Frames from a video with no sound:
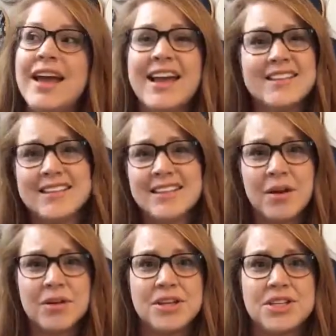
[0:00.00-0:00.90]
I guess it's
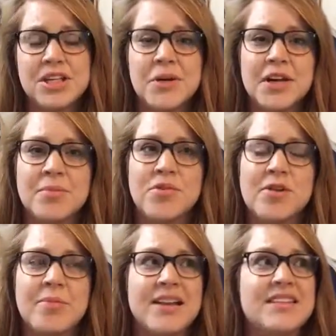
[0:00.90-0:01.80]
not really January
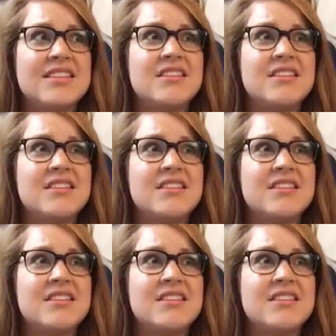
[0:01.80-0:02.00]
anymore, but it